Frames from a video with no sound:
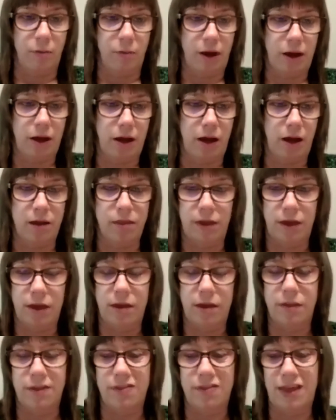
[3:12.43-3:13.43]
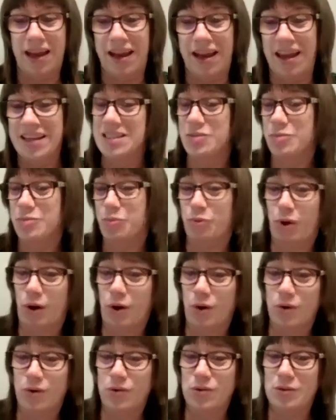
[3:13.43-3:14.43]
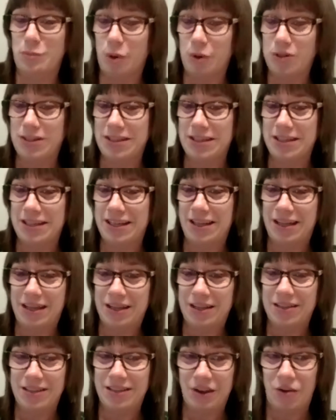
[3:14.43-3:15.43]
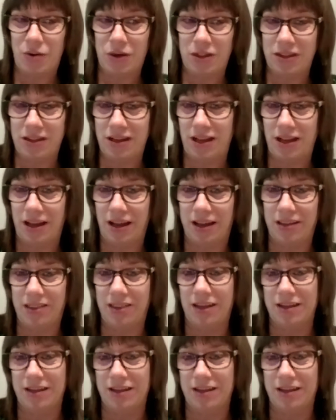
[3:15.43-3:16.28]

I think that has some pros mostly to go with it.